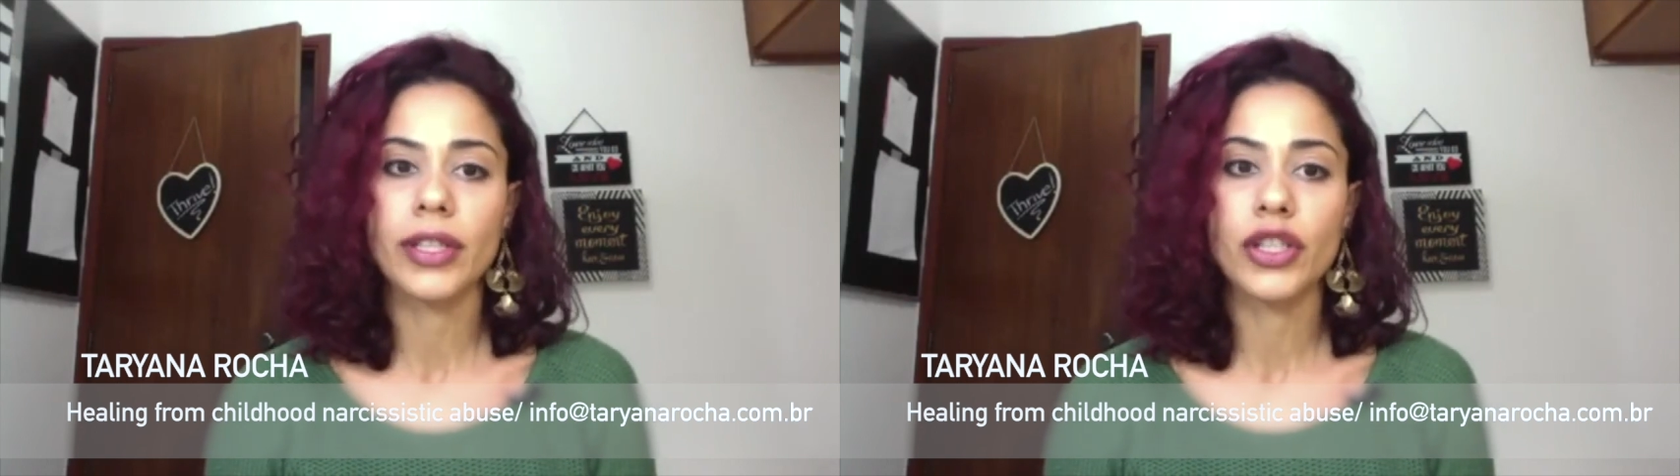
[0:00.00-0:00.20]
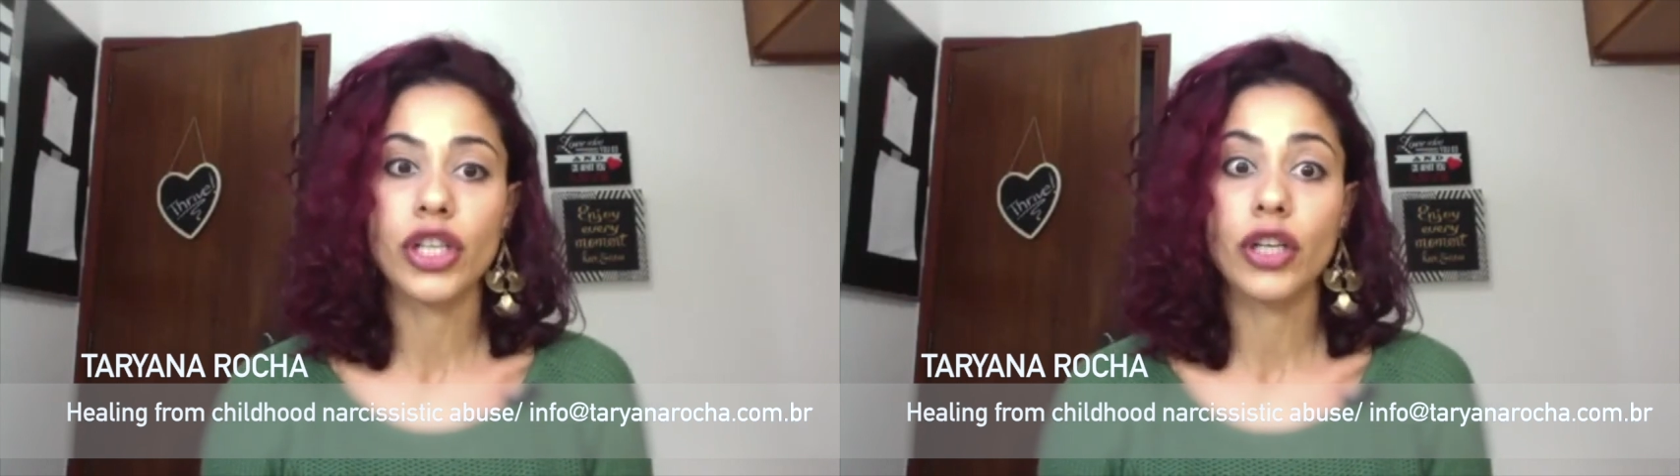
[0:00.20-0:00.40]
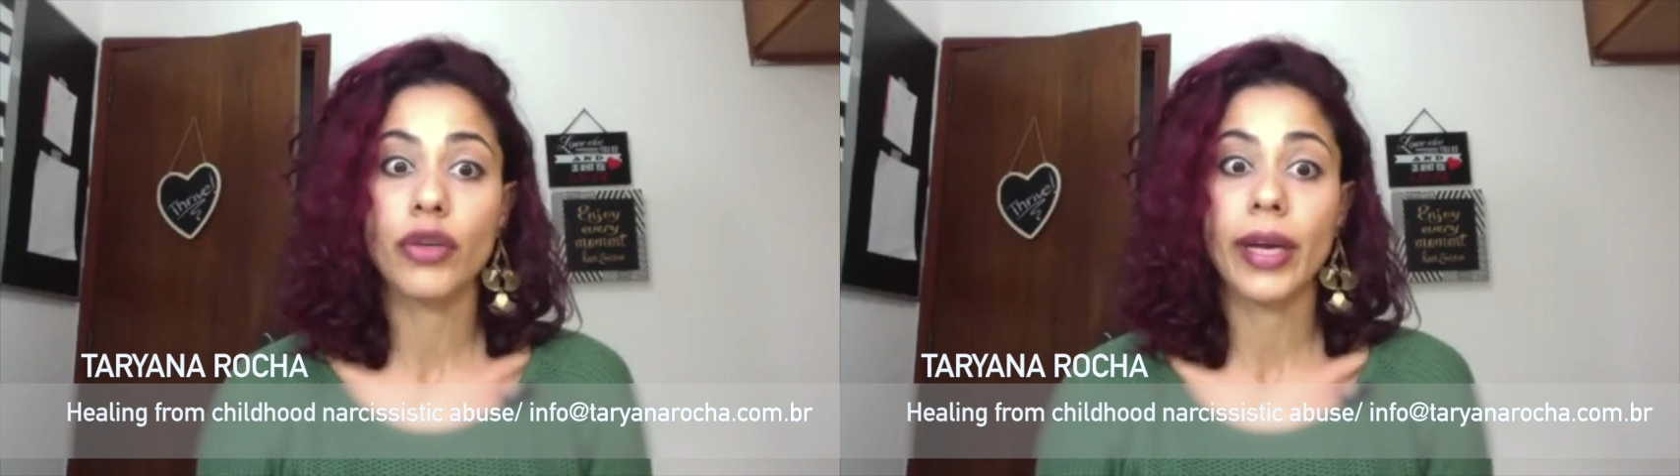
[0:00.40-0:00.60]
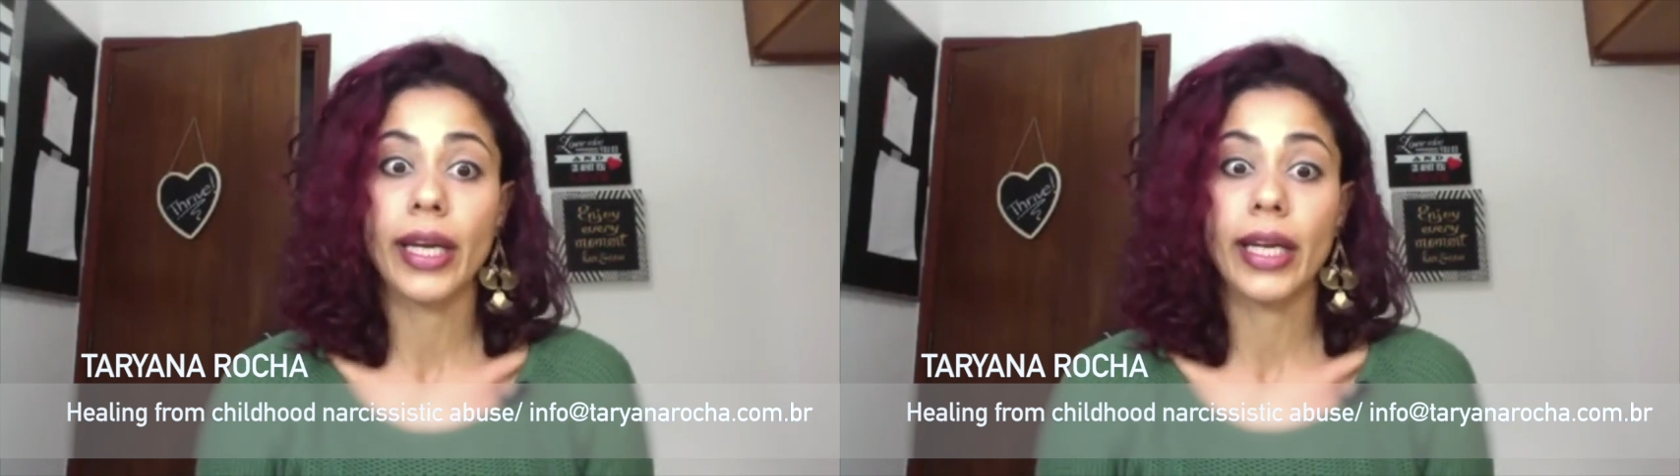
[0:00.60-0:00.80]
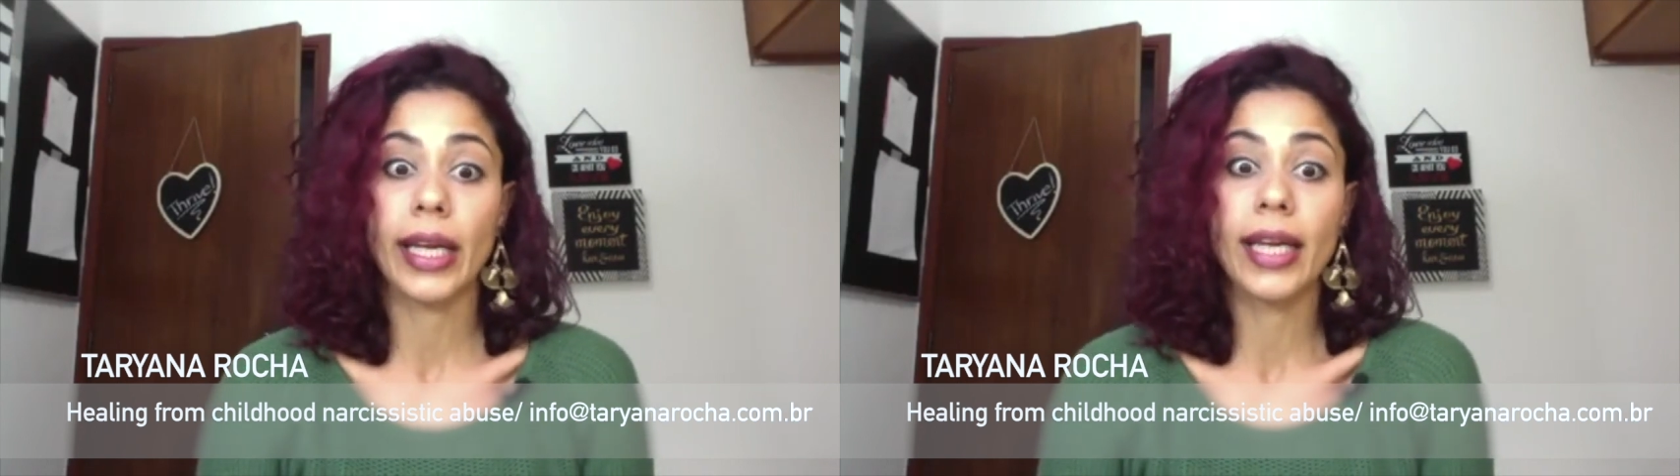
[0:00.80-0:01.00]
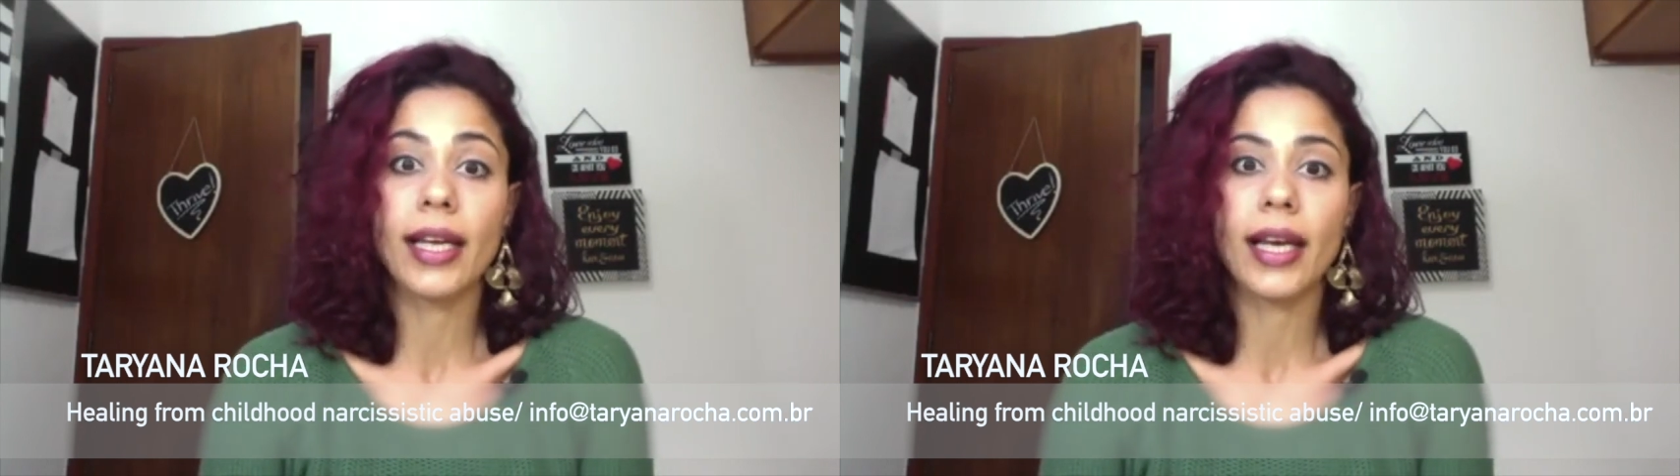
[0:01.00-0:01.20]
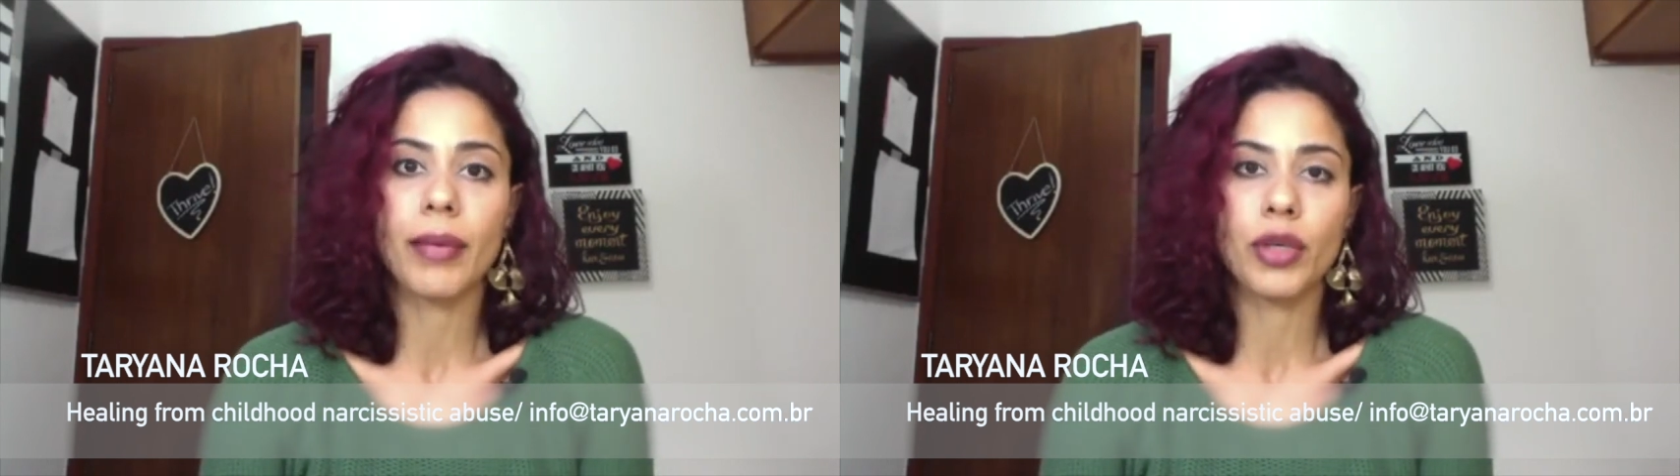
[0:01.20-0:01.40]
in generating income,